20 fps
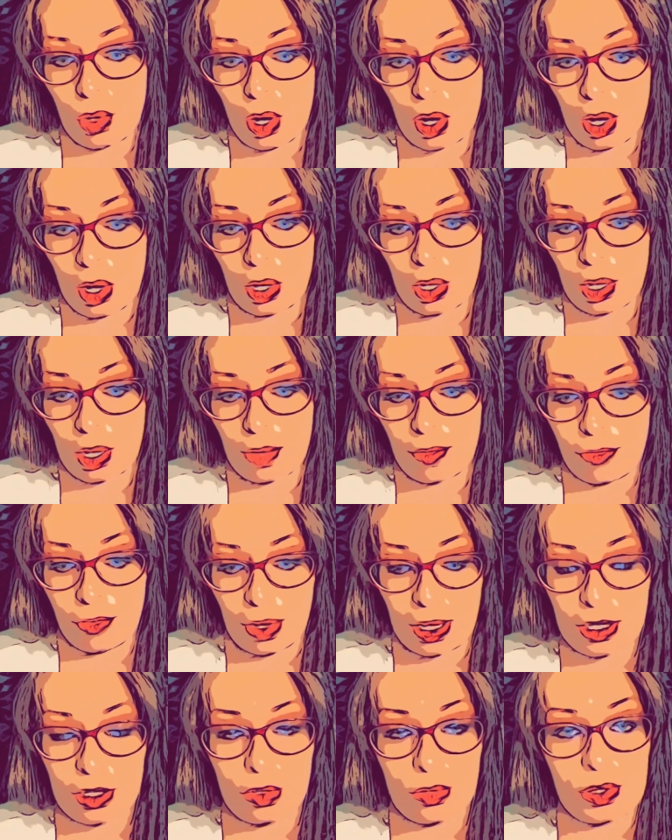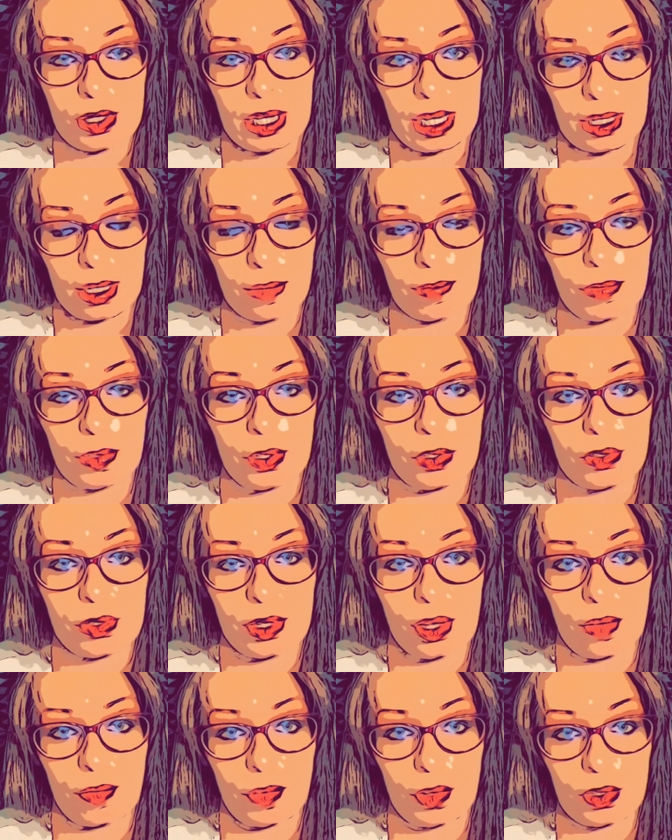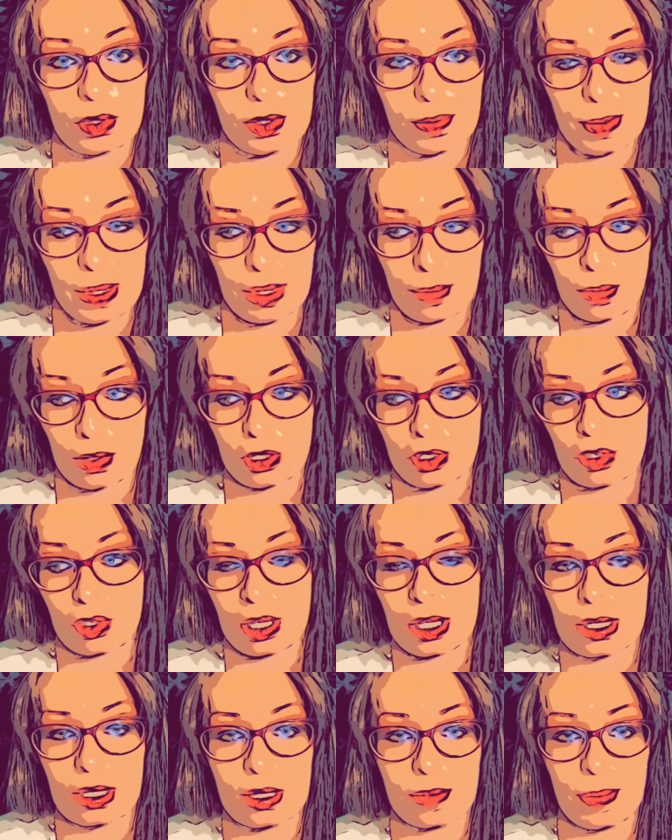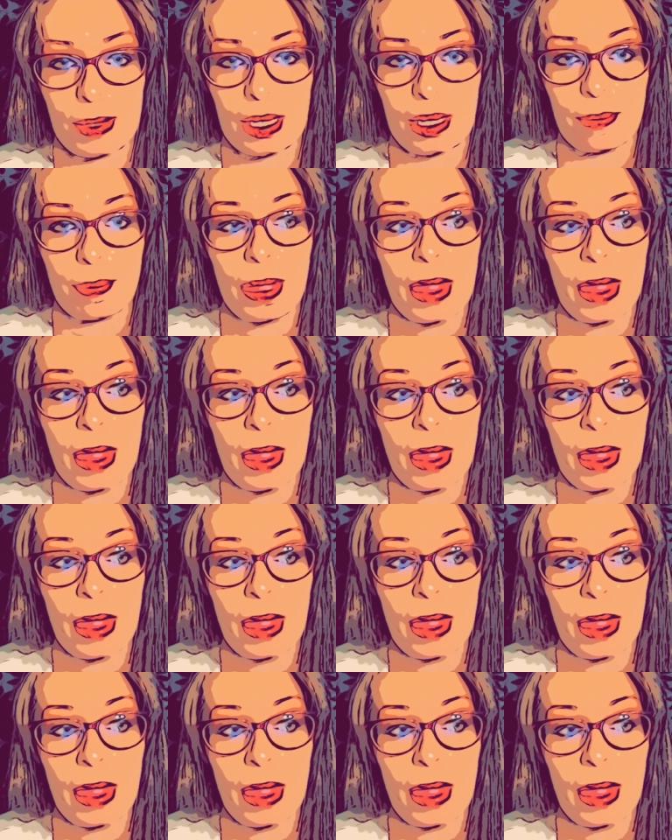are afraid to stand up for yourself or speak what you need to speak.